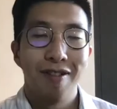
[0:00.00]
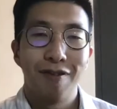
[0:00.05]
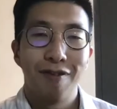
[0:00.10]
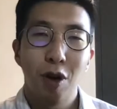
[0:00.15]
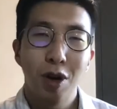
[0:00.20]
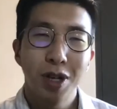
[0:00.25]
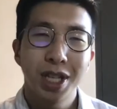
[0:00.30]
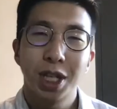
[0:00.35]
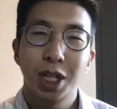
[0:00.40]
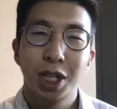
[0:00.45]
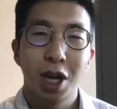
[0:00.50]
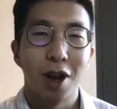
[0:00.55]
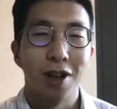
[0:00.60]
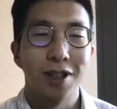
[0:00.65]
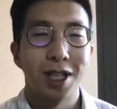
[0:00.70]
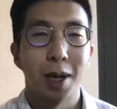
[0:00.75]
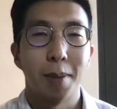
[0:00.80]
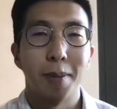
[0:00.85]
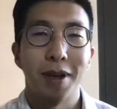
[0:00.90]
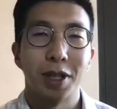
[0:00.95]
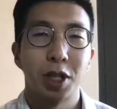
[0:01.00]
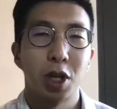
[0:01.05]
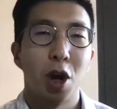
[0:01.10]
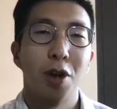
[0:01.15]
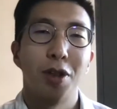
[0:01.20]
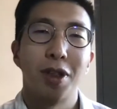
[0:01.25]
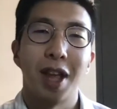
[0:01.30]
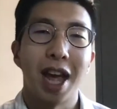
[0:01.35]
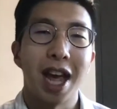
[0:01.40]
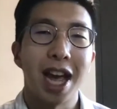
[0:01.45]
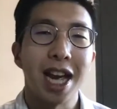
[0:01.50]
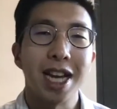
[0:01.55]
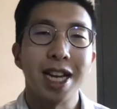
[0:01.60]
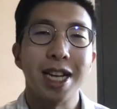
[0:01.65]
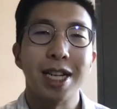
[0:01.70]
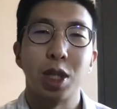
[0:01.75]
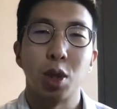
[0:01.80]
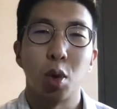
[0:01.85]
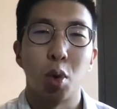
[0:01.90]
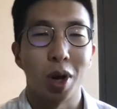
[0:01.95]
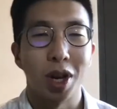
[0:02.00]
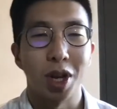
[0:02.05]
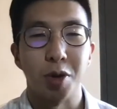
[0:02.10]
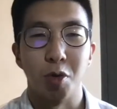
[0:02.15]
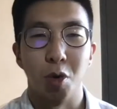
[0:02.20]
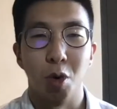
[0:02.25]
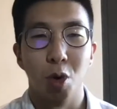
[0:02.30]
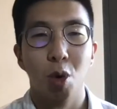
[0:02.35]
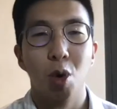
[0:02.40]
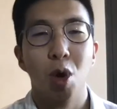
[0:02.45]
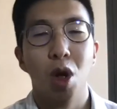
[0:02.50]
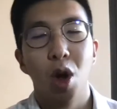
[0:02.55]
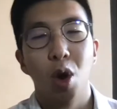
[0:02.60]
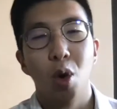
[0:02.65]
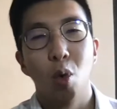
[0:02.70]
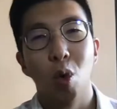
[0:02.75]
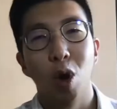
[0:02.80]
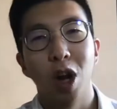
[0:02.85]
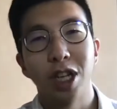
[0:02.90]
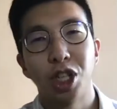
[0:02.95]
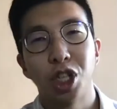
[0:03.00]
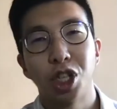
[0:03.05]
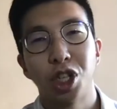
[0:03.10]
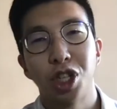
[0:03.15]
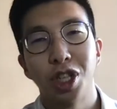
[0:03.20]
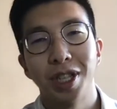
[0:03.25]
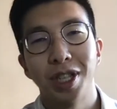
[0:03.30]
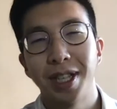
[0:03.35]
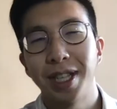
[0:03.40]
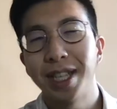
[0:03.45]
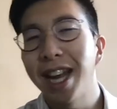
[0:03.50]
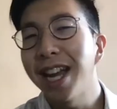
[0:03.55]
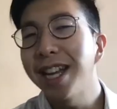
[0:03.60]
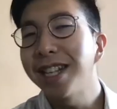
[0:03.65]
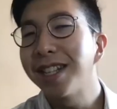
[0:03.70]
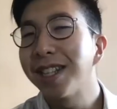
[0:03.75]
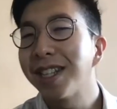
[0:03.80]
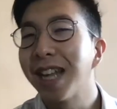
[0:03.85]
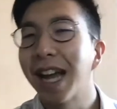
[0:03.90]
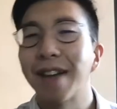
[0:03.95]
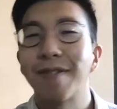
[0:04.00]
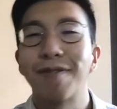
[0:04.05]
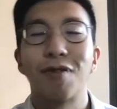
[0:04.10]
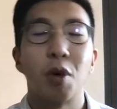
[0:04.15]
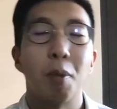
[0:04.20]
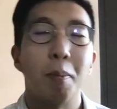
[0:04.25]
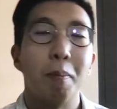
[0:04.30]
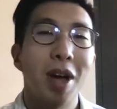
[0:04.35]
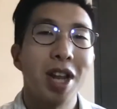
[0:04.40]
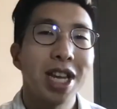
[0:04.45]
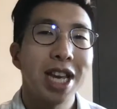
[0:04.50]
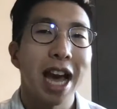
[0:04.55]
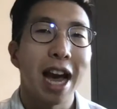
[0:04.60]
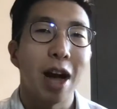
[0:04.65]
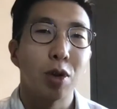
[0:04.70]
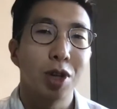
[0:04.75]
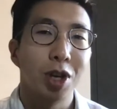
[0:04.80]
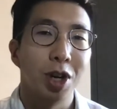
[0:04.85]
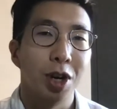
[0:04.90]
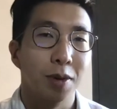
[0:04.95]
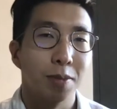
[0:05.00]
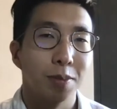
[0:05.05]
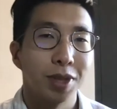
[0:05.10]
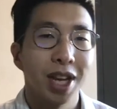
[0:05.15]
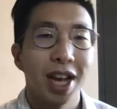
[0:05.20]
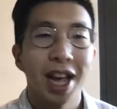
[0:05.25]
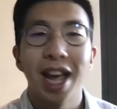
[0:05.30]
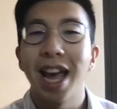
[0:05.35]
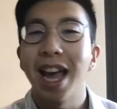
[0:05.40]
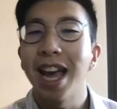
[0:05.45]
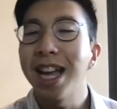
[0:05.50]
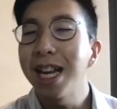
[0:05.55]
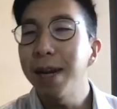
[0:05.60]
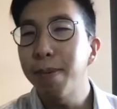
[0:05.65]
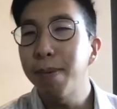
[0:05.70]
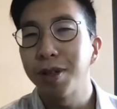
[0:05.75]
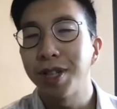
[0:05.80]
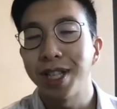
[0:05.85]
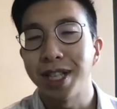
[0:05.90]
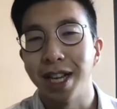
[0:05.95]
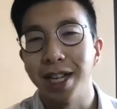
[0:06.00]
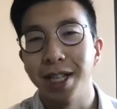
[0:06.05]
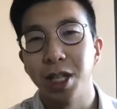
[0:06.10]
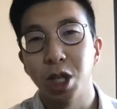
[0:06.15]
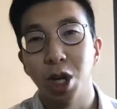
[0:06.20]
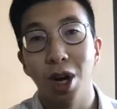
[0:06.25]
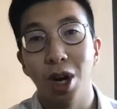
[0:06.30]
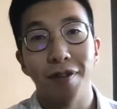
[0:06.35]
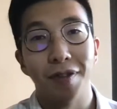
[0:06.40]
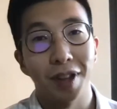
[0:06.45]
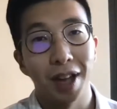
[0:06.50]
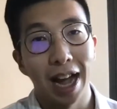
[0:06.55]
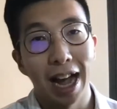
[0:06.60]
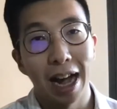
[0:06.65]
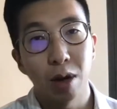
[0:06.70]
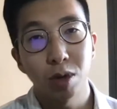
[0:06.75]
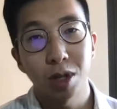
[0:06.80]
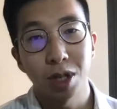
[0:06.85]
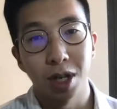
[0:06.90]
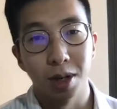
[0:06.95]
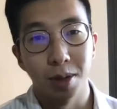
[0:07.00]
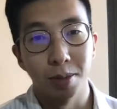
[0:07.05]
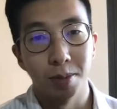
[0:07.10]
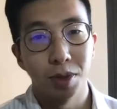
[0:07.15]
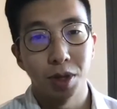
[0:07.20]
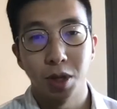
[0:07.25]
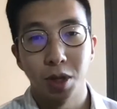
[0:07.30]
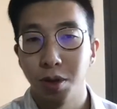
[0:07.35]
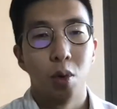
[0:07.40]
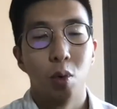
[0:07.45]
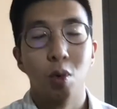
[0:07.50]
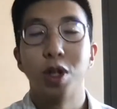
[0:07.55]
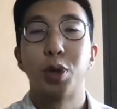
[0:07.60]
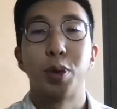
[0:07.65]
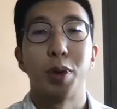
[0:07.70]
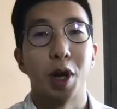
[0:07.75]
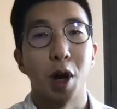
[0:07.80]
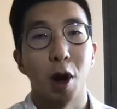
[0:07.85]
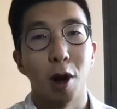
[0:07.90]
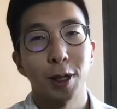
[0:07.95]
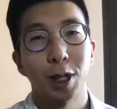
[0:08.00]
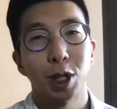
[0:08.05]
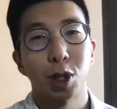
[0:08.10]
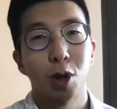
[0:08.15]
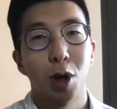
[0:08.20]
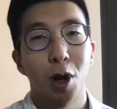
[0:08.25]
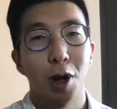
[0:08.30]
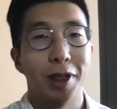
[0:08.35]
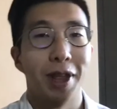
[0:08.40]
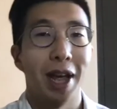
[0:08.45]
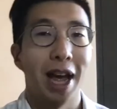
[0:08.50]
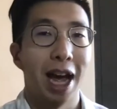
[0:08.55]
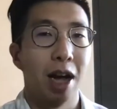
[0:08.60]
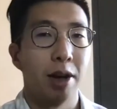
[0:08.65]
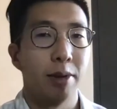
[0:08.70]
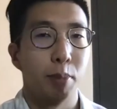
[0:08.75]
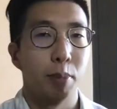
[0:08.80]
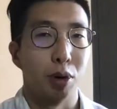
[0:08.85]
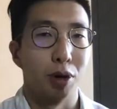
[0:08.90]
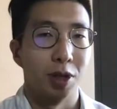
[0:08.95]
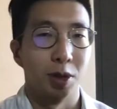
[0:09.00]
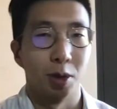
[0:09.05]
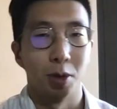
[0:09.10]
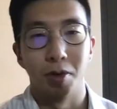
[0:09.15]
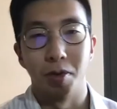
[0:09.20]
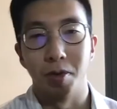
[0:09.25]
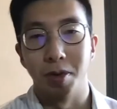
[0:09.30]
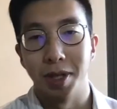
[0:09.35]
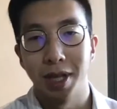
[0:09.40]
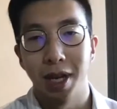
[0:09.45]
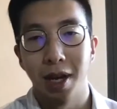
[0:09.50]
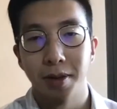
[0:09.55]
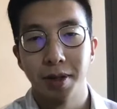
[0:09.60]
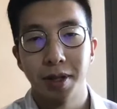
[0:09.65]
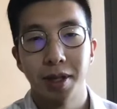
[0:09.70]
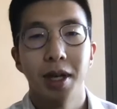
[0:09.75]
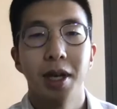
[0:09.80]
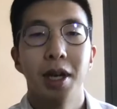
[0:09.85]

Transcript: First concept is called the 80-20 rule, which states that for many outcomes, 80% of the outcomes, which we can also call the output or the result,